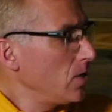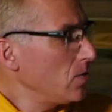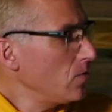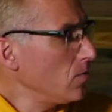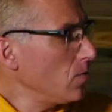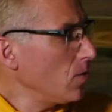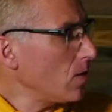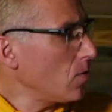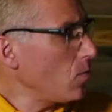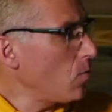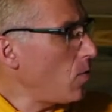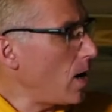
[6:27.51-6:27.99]

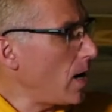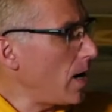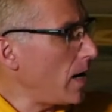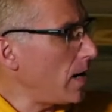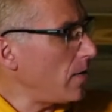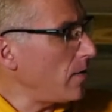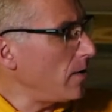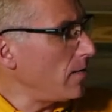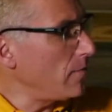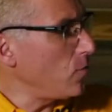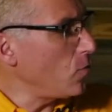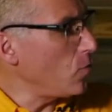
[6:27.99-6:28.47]
You want
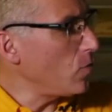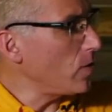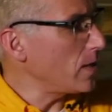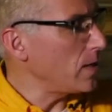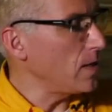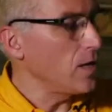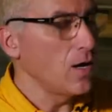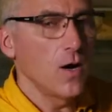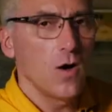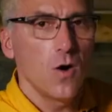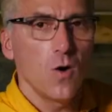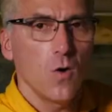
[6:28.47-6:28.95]
to
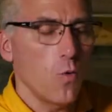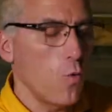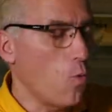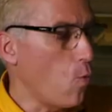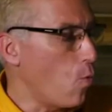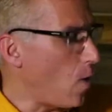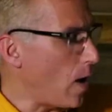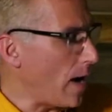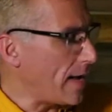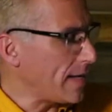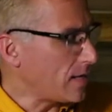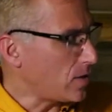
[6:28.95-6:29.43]
avoid
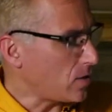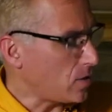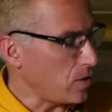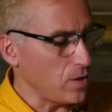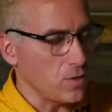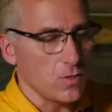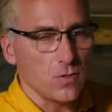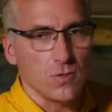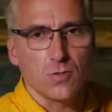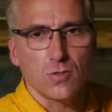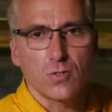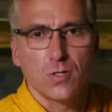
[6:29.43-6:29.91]
white
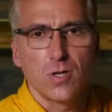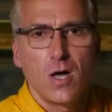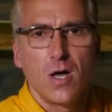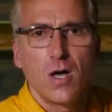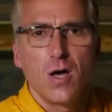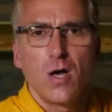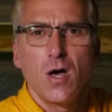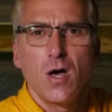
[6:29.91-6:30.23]
clothes.